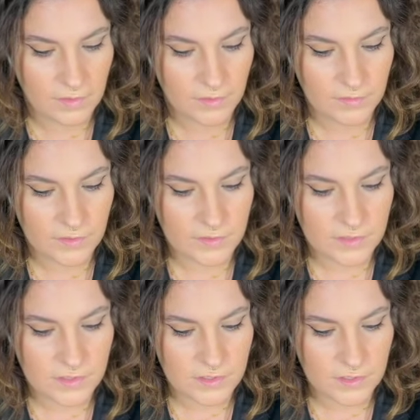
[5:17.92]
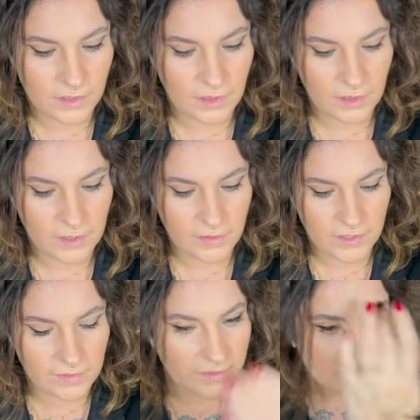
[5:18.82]
just loading
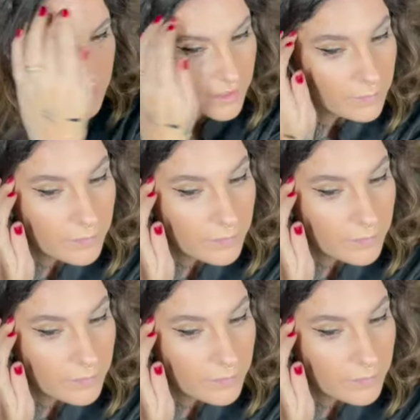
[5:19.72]
the tip,